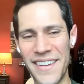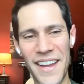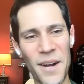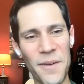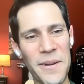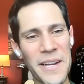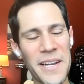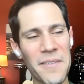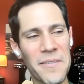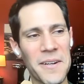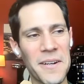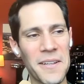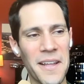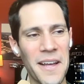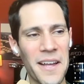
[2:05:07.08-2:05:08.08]
No, we
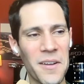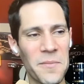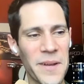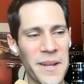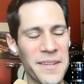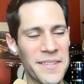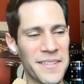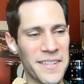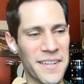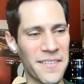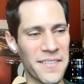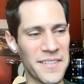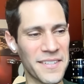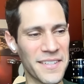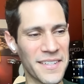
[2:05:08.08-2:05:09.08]
covered a lot of bases.
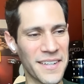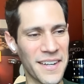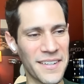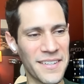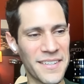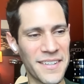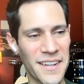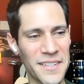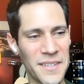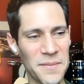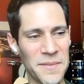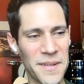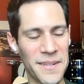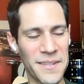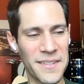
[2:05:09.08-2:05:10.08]
Obviously, I talked
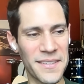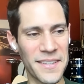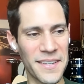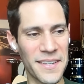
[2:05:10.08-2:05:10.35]
about...